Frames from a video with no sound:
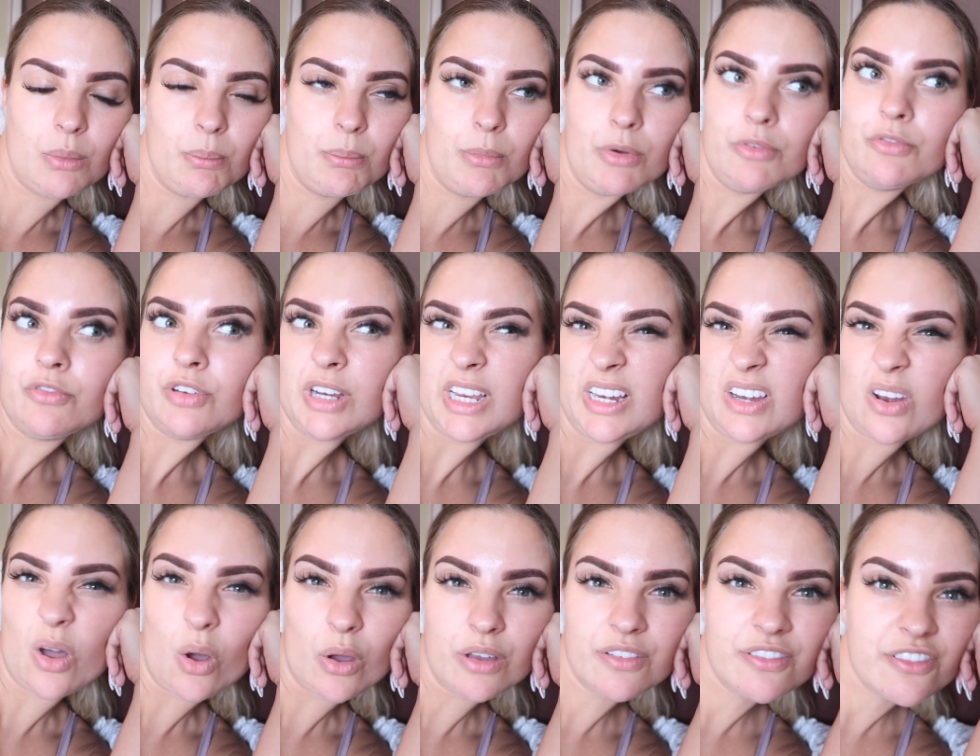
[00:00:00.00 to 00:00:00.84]
monthly
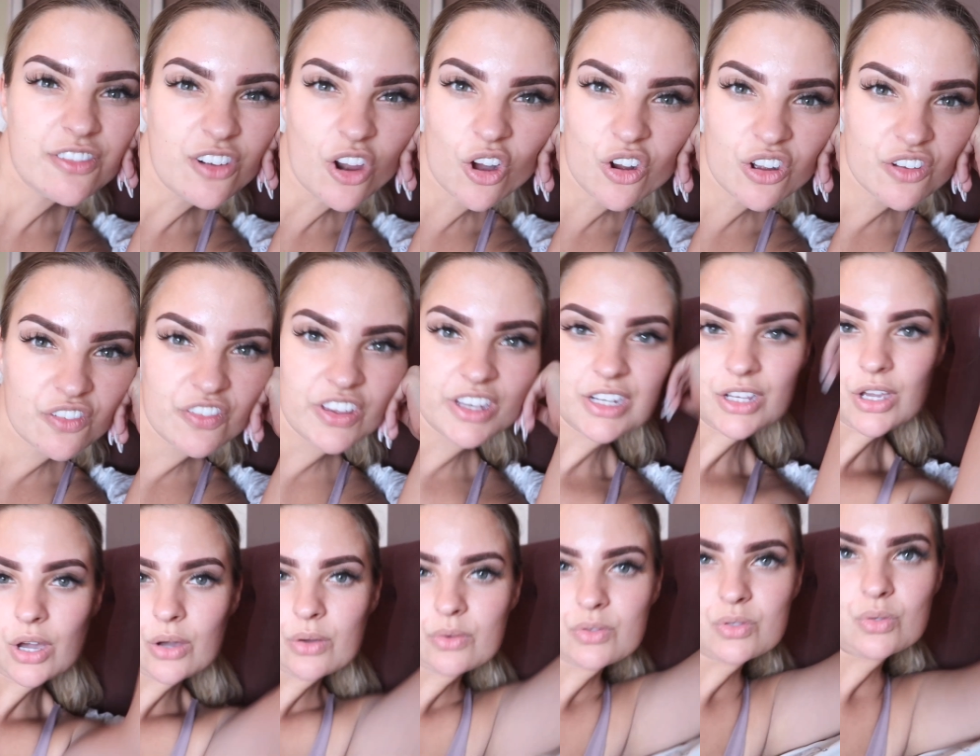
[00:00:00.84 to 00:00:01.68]
live vlog
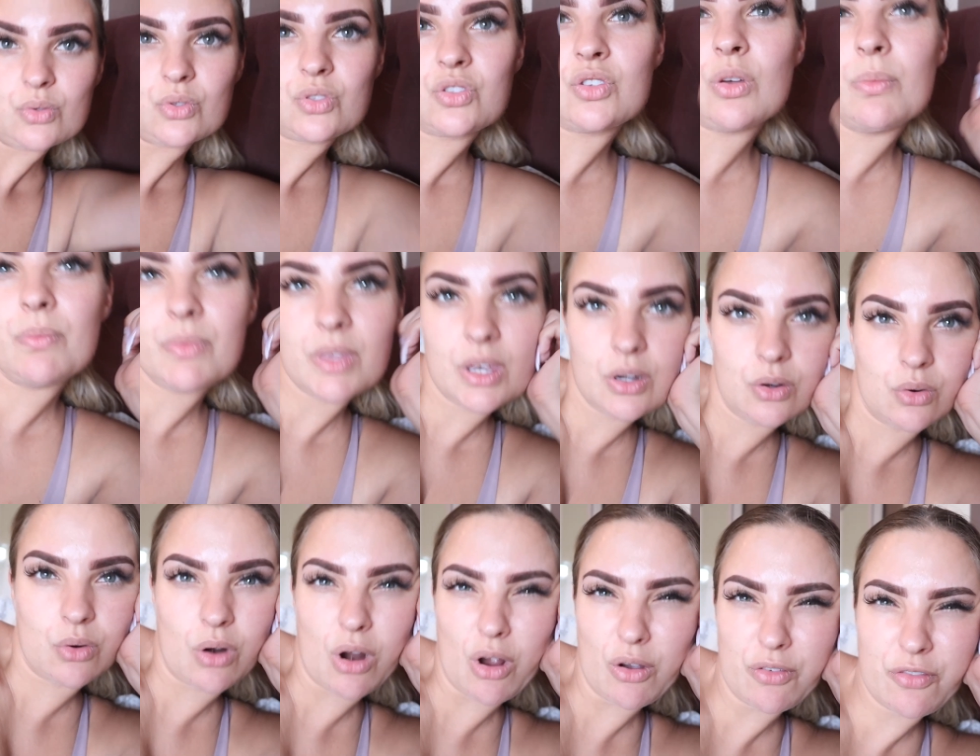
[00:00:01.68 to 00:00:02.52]
videos or something
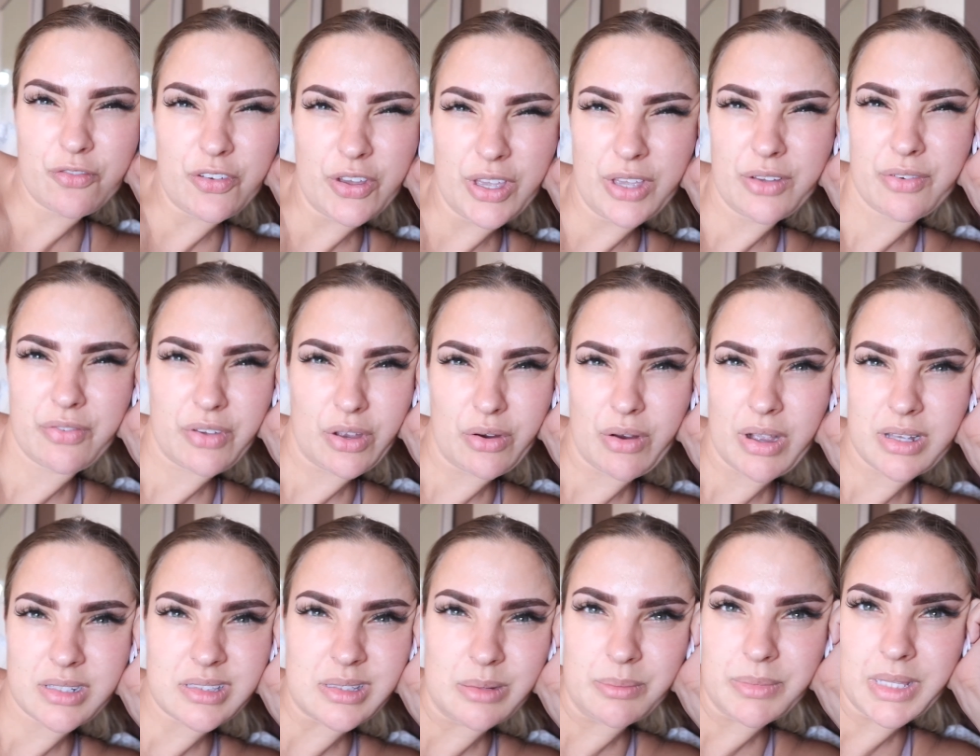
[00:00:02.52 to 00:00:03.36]
or I'll fig figure
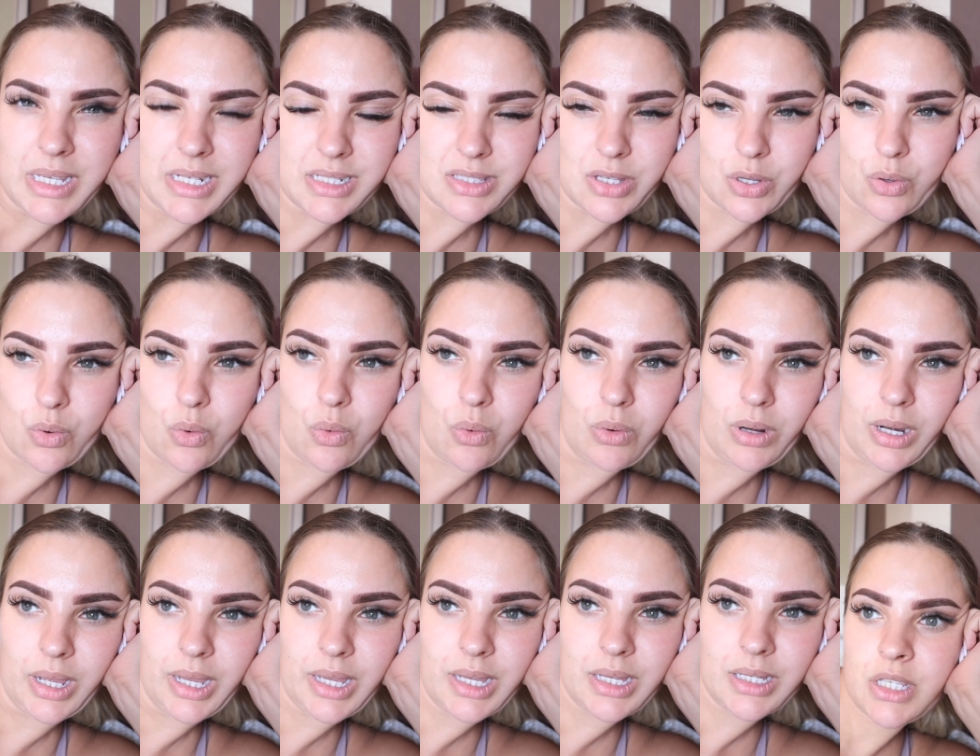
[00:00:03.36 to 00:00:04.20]
out something to
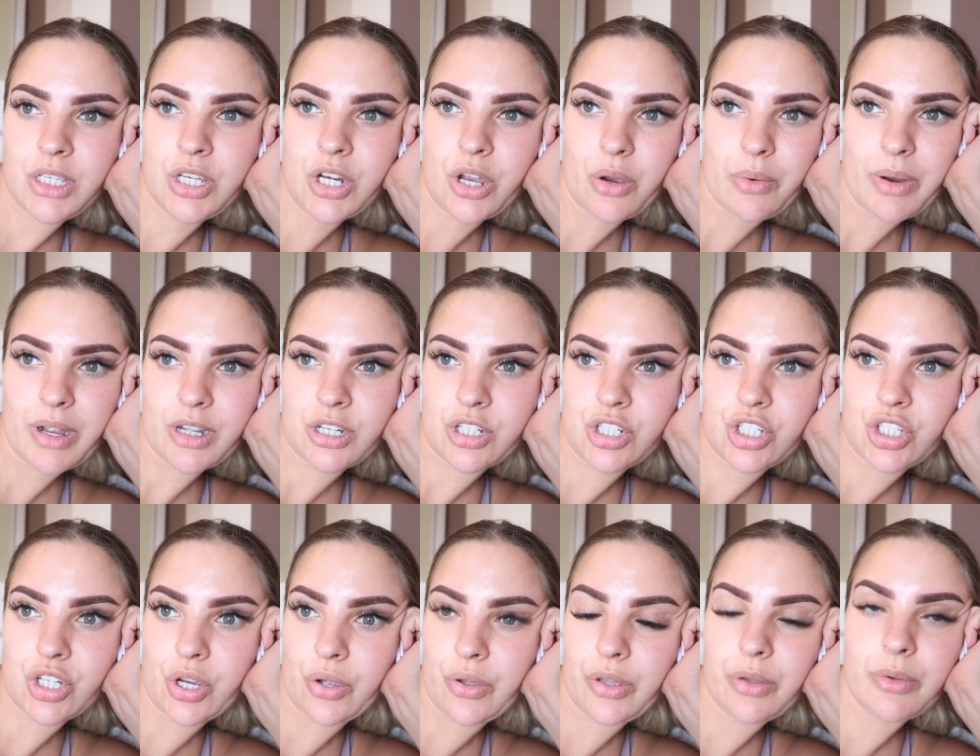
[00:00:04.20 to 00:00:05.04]
call it you know I can
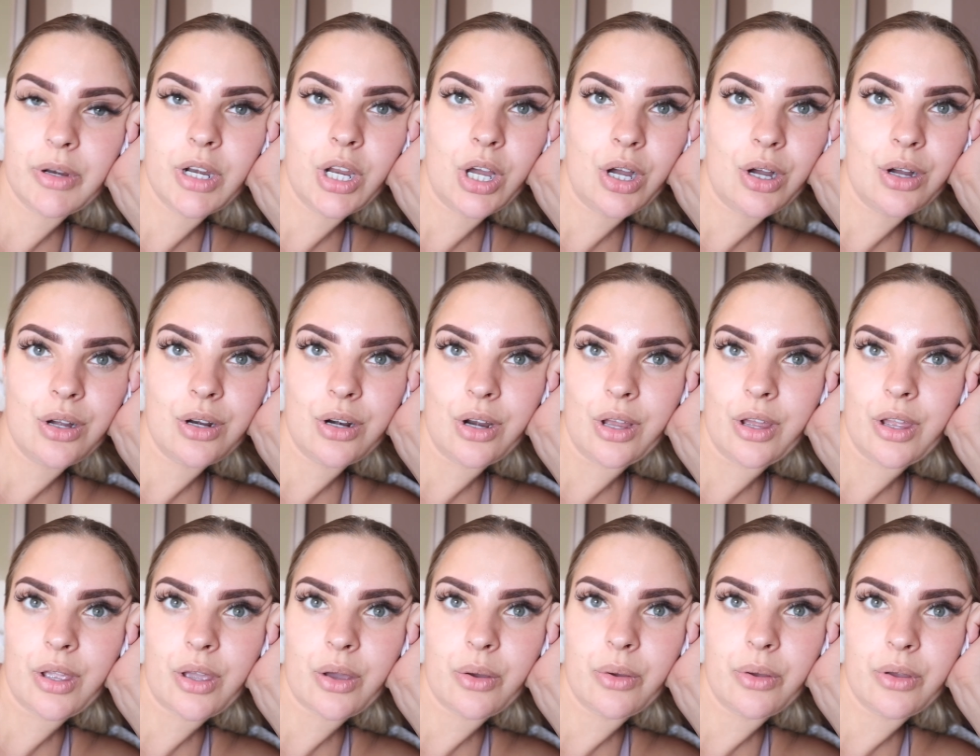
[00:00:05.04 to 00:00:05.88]
show you along
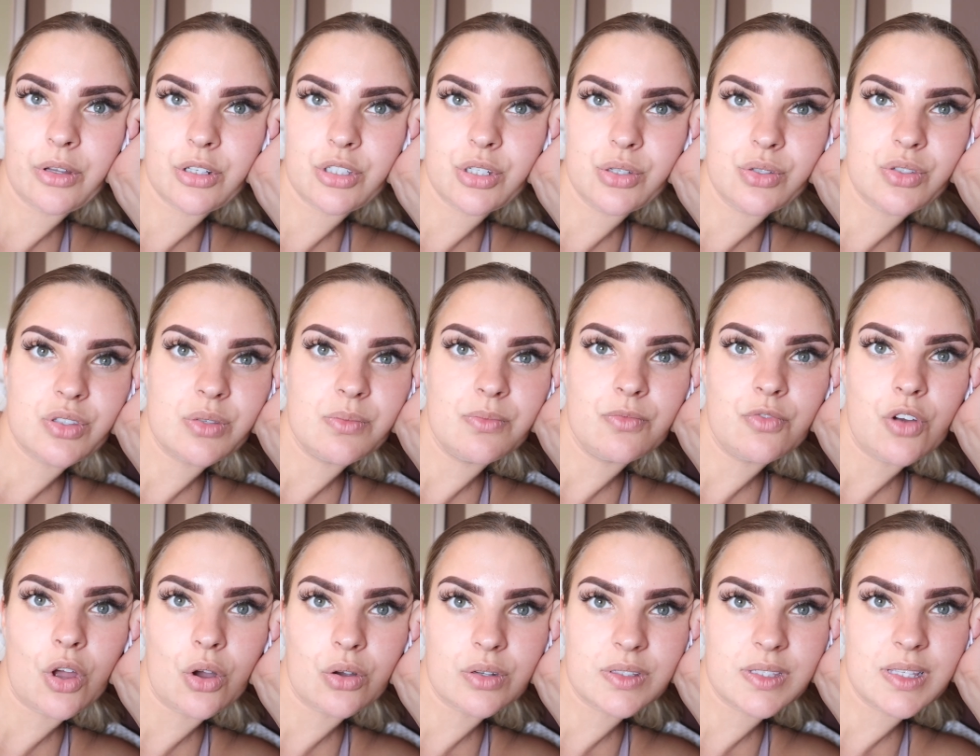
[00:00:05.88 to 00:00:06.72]
like do some
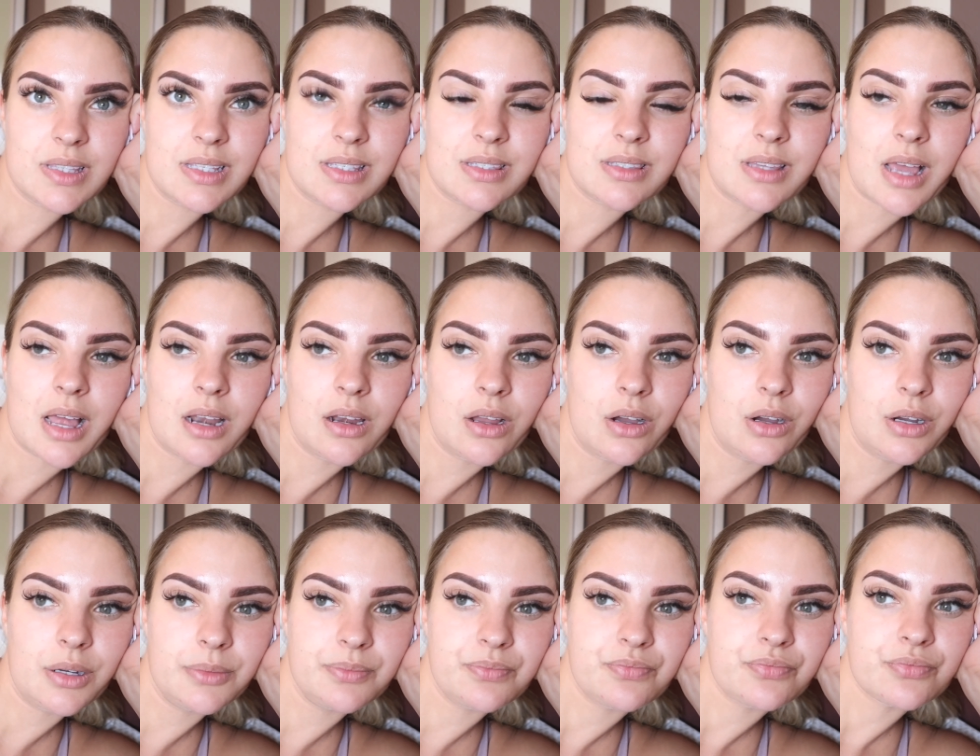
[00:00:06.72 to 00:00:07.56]
vlogs at the
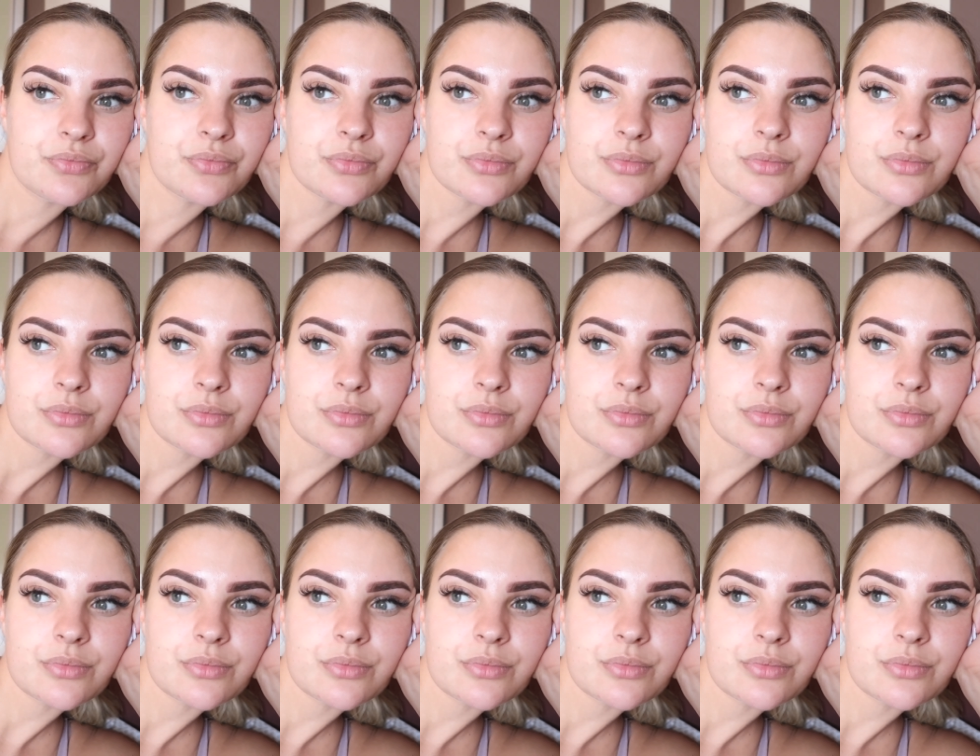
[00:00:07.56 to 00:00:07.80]
salon